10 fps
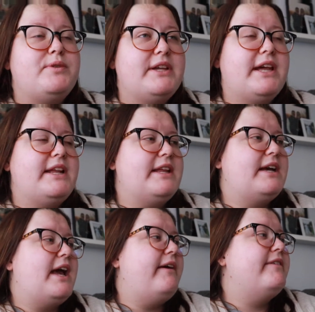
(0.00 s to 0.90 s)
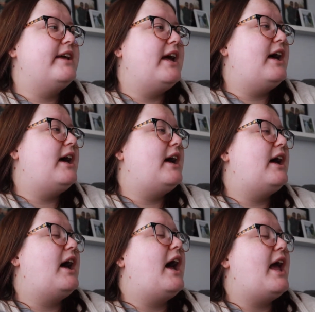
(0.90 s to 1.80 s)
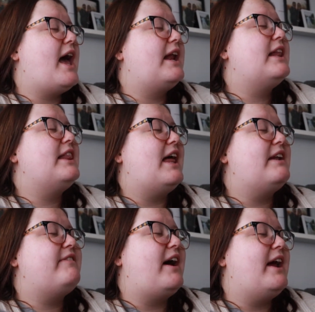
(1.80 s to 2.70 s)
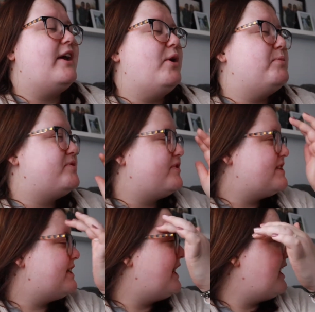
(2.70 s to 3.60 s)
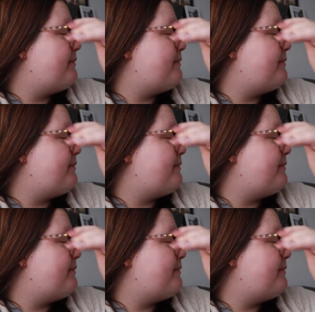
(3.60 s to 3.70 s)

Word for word: really anything. I have like, I had a lot of high hopes for today.